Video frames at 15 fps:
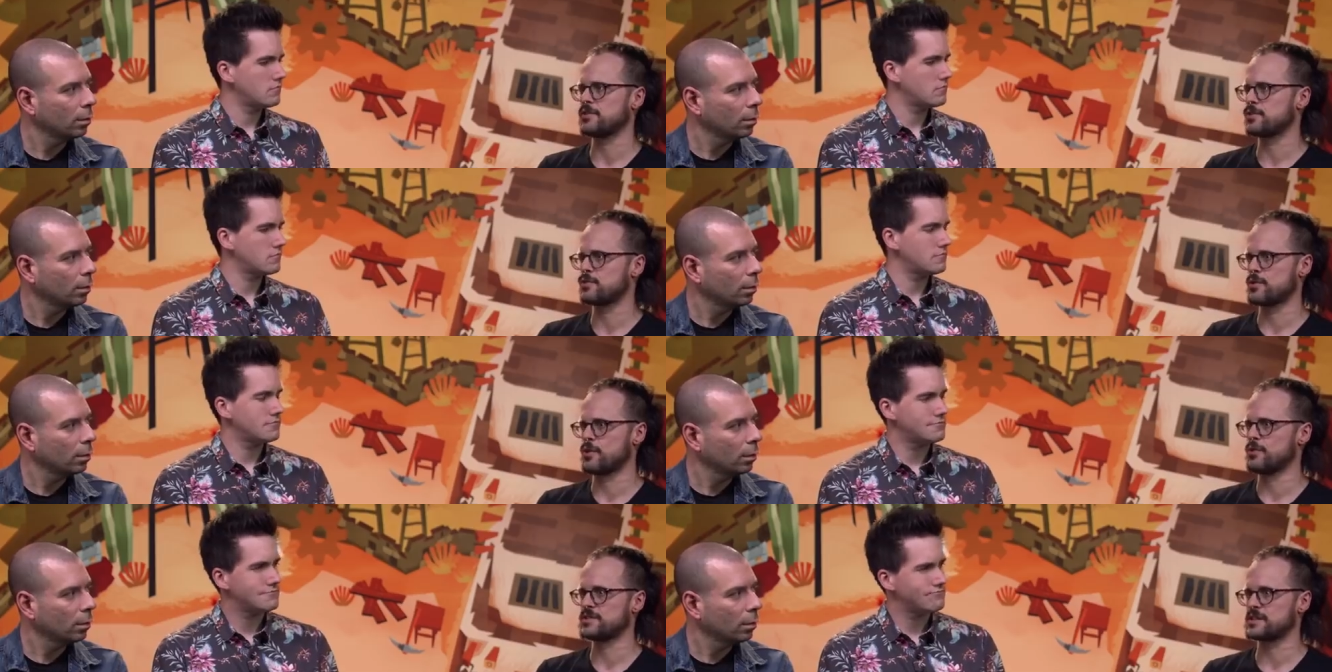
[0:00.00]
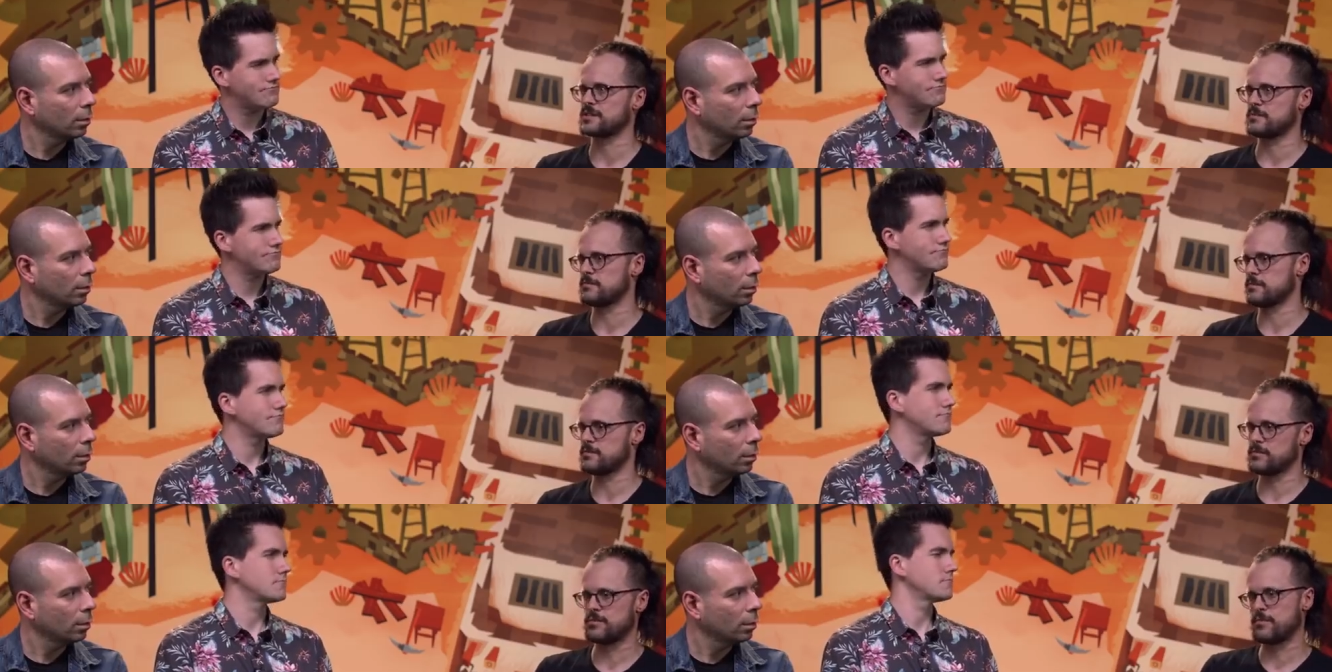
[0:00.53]
Speaker 1: throw
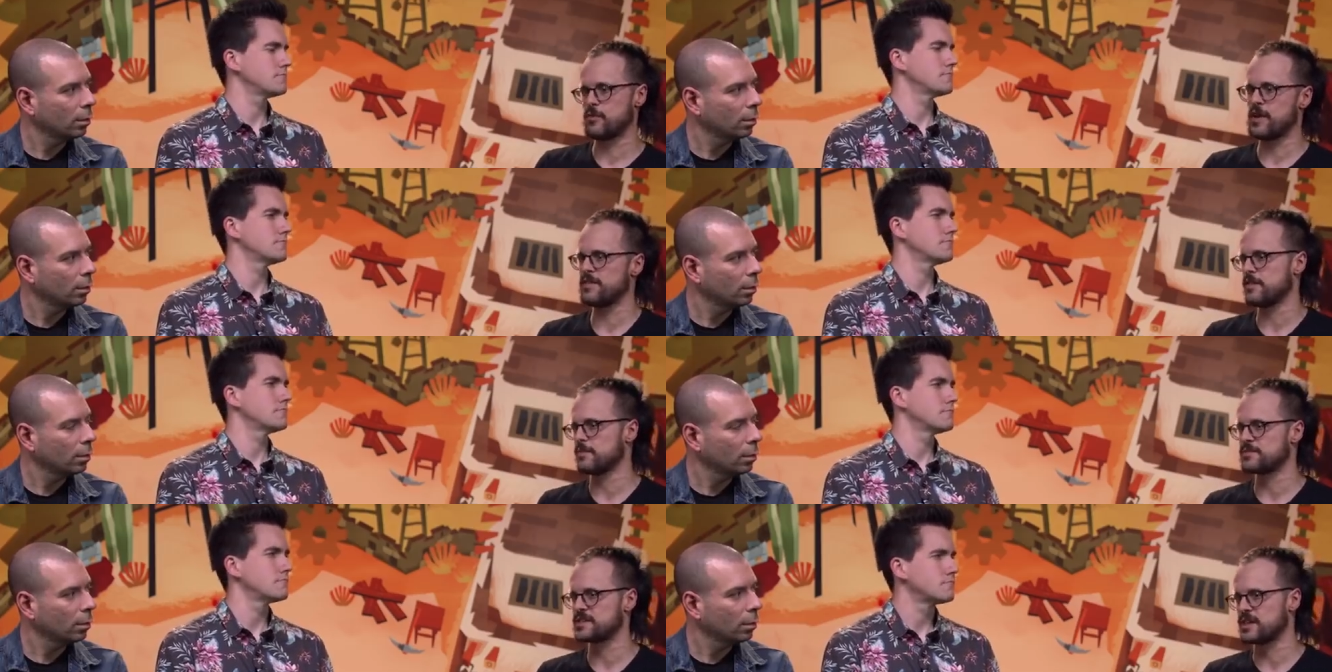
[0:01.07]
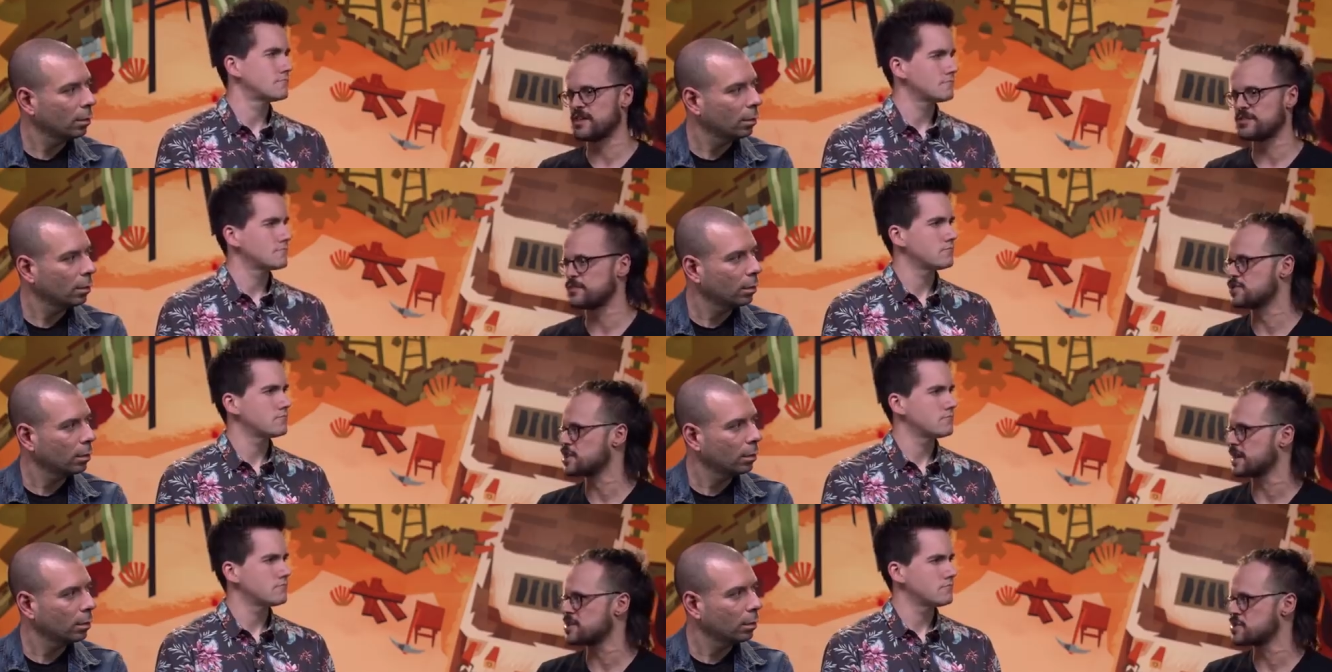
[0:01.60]
some random stuff
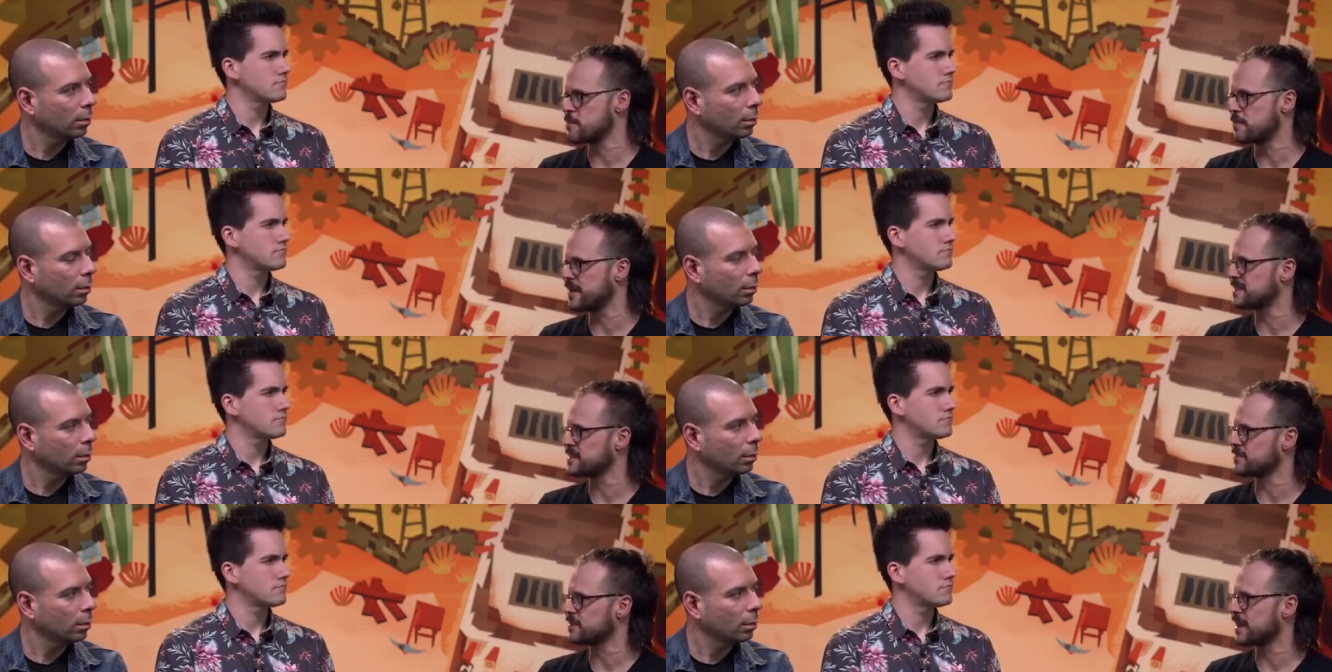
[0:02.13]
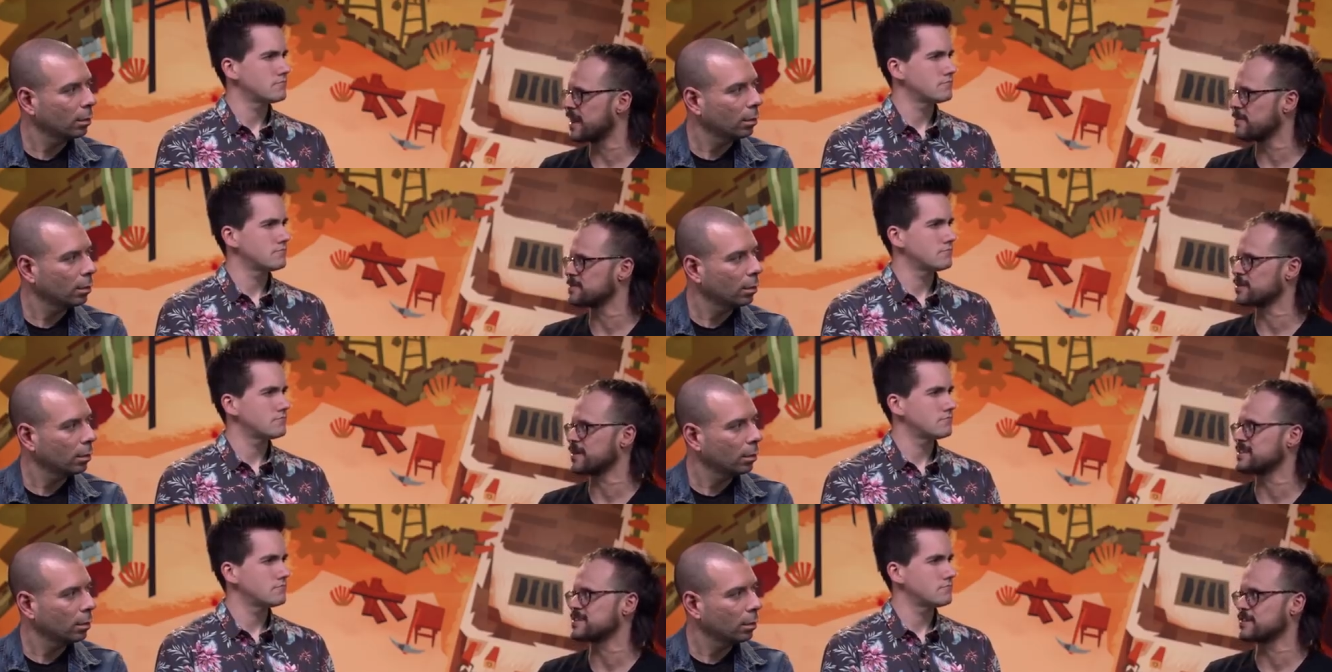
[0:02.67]
to change the pacing of the game.
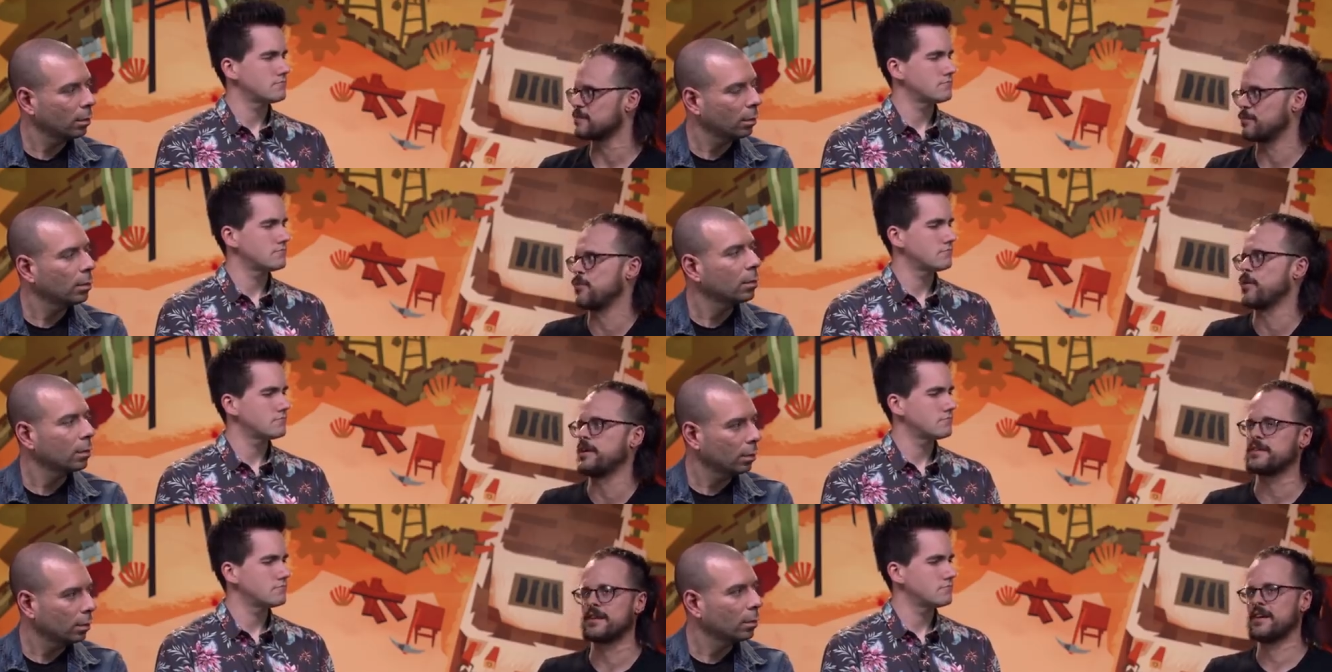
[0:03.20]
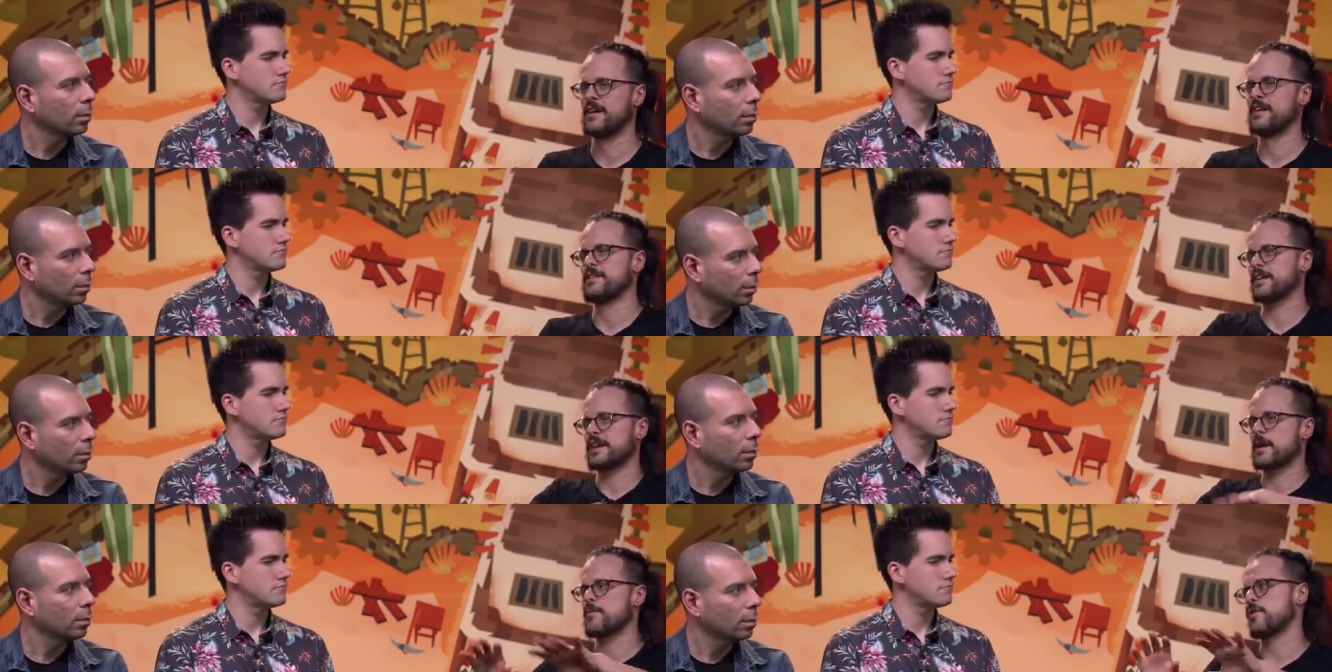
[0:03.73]
So at some point,
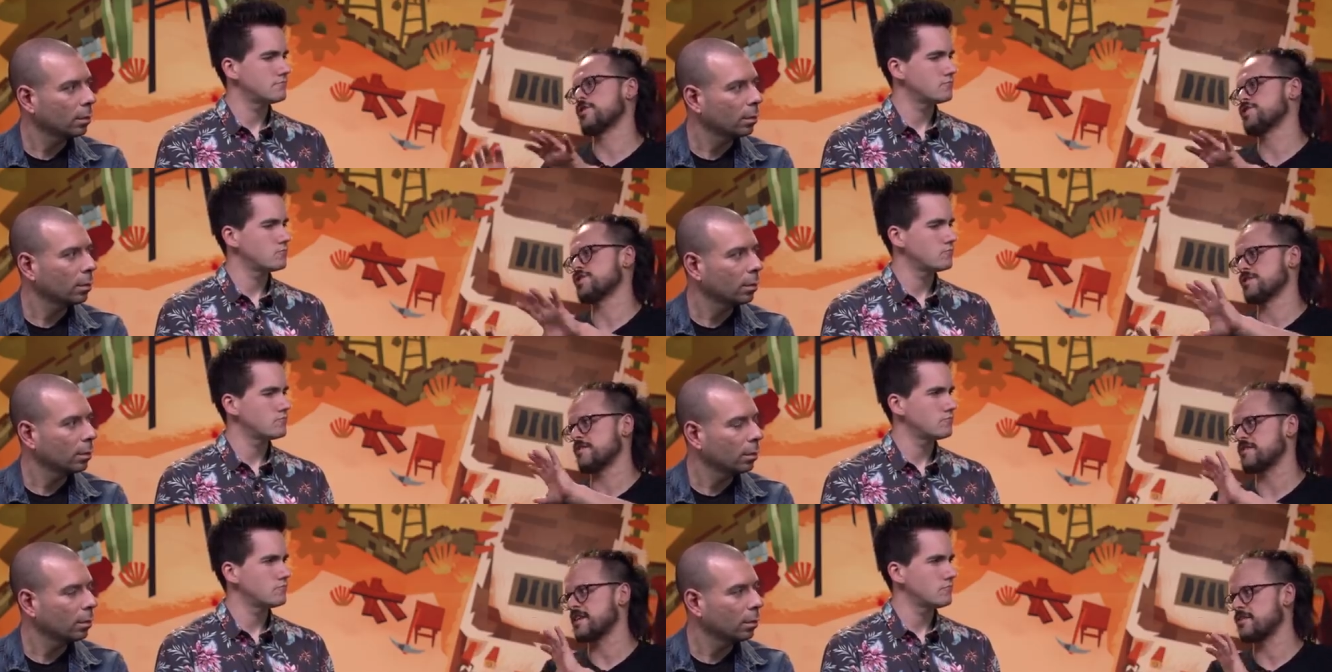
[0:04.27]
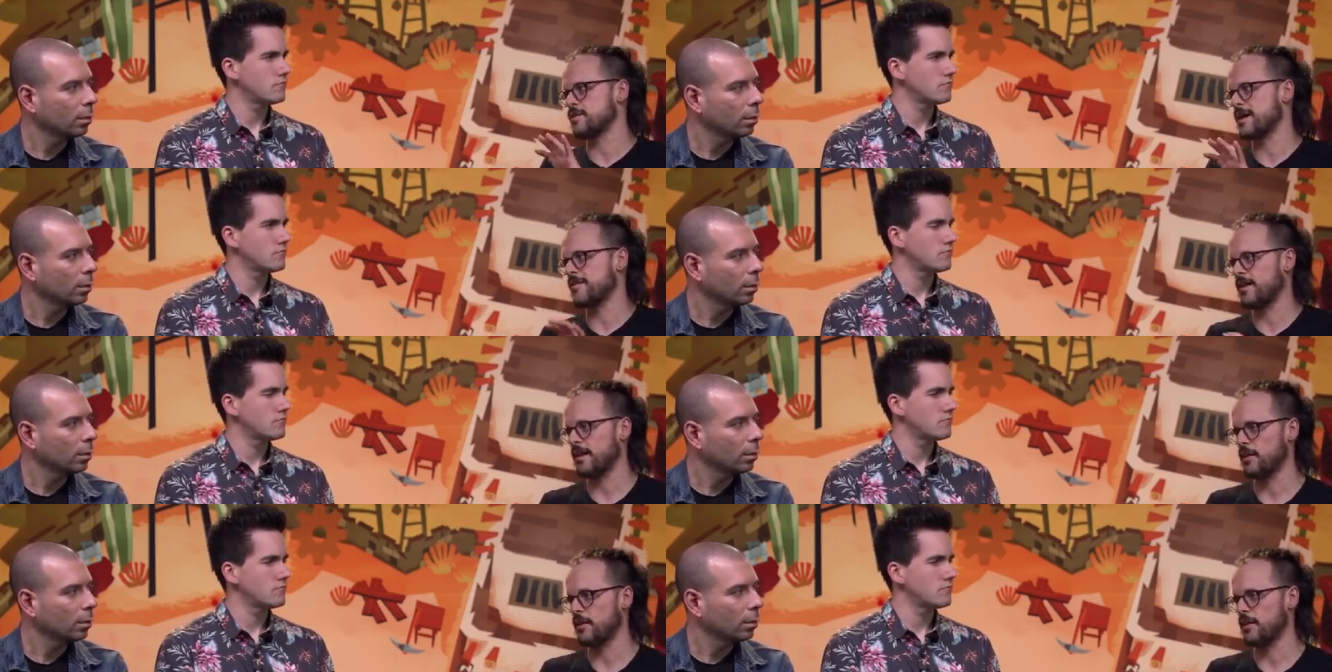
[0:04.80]
the camera shifts and you have a